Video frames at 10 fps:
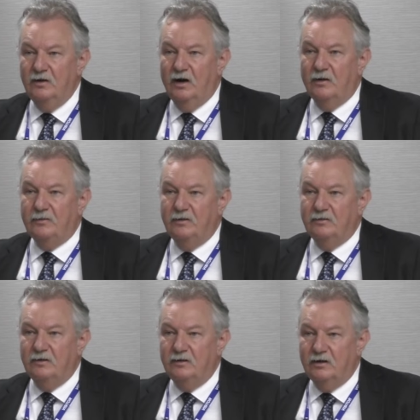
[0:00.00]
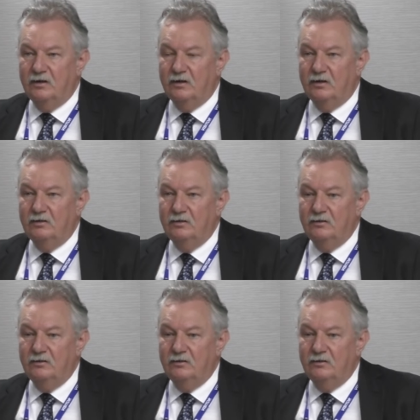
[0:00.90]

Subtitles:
And I think the